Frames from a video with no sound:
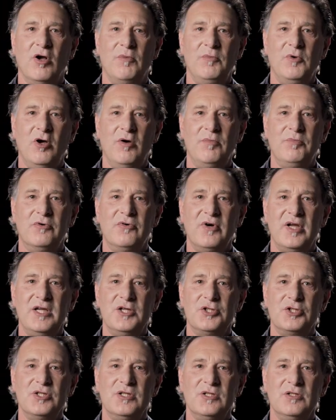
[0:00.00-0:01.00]
normal
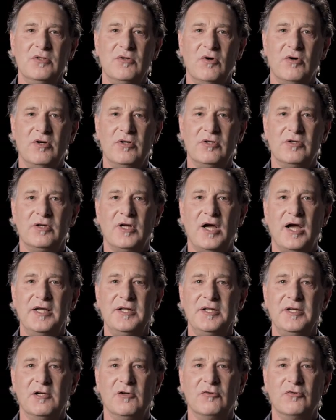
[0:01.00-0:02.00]
operation on
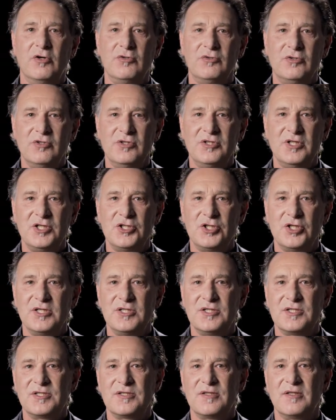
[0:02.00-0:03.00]
ideal road
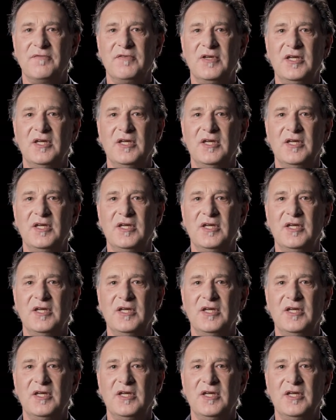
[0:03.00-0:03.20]
conditions, the